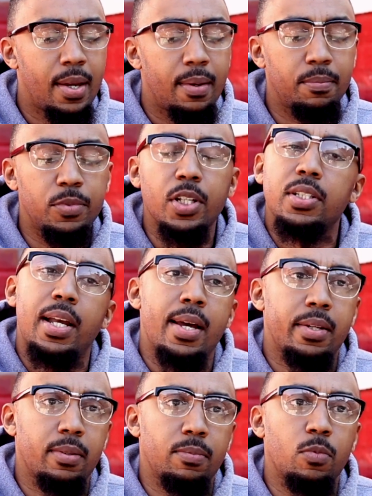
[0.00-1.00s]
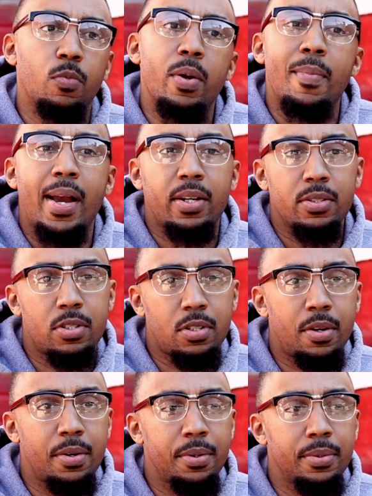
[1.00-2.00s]
just kind of with my
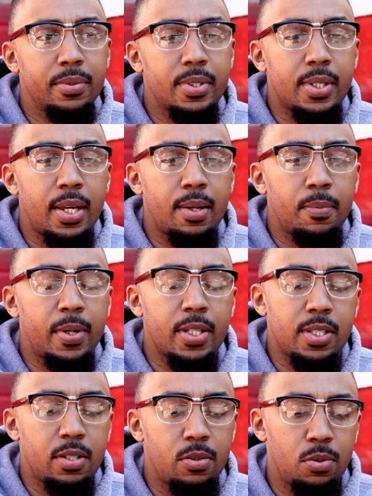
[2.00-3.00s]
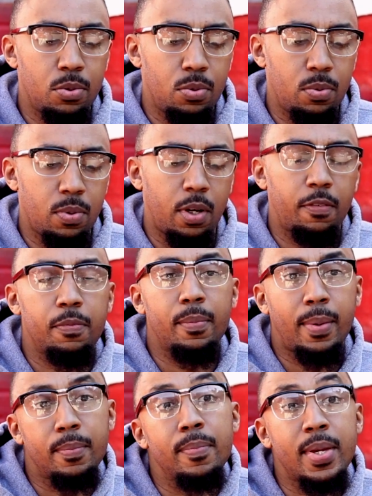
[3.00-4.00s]
concerns, because he knew
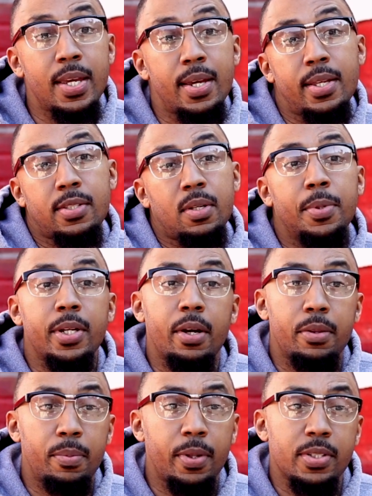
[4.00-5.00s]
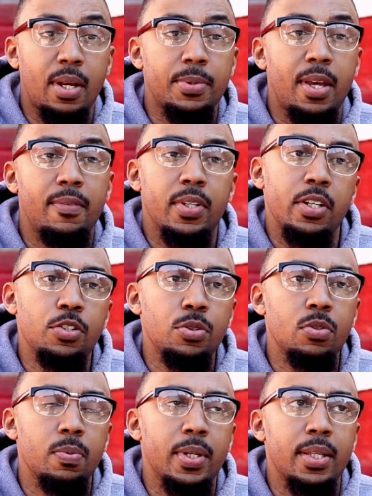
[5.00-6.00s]
of me and some of the other brothers I was having
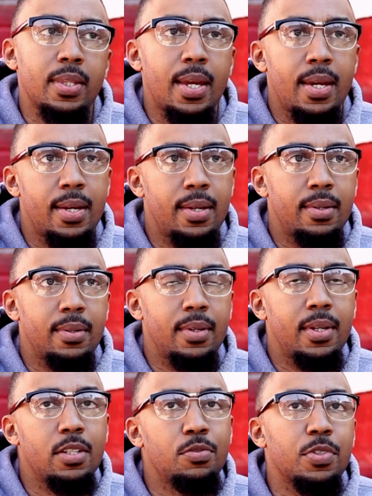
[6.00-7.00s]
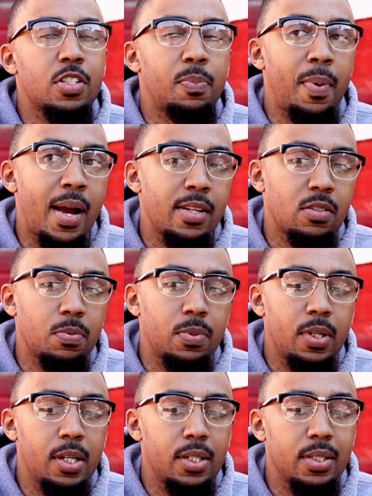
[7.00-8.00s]
issues with, and his response
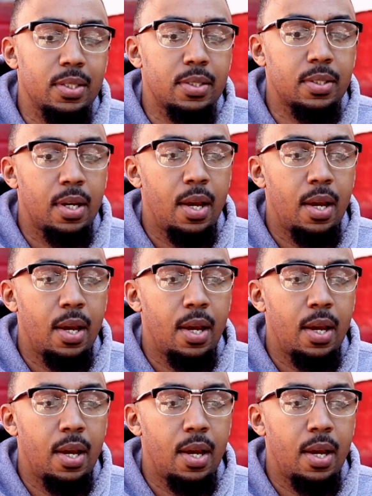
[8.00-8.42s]
was